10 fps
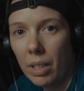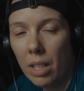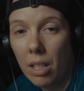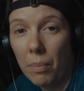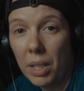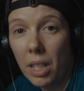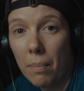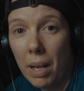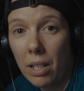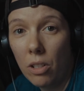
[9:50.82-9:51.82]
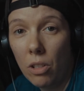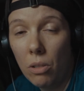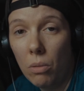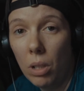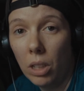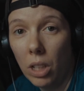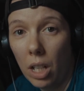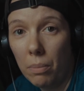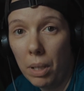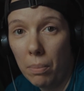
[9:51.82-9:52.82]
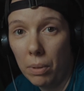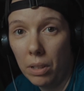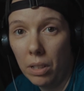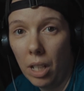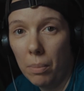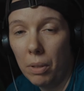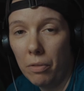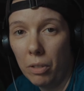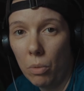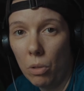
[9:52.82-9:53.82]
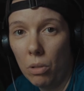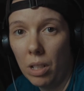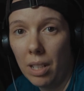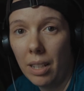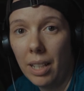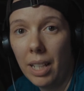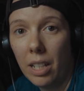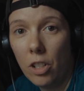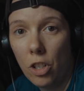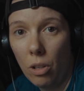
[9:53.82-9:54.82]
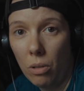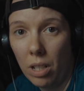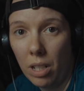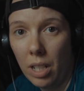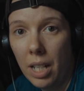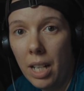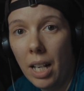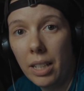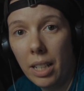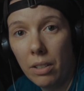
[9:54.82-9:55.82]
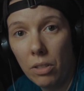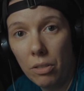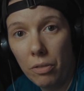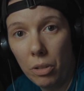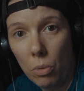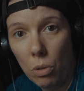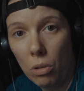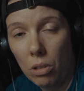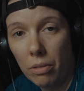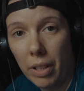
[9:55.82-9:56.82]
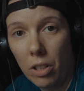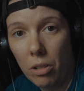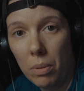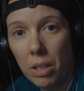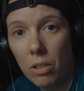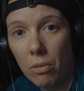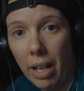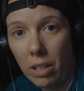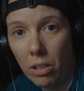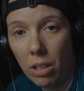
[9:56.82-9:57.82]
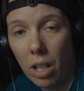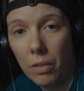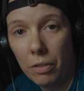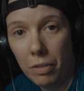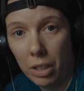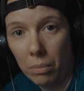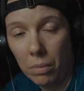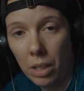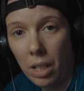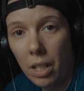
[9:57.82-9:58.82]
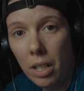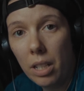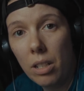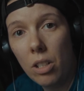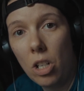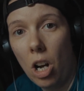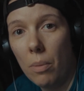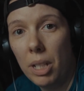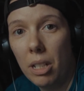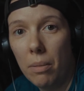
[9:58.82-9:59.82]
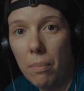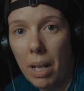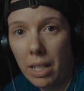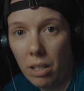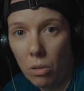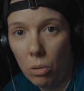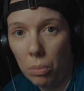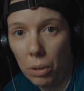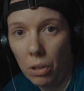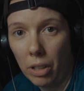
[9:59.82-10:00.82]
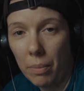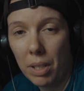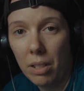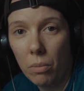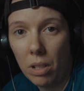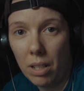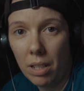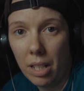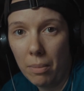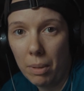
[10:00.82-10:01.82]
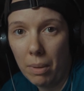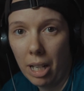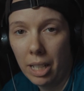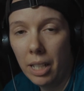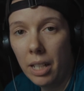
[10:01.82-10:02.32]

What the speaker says: Something that matters to a lot of people about film school is that they get chosen at the end of their film school career to be the director of a film. This is common in many school programs, and it was the same in mine.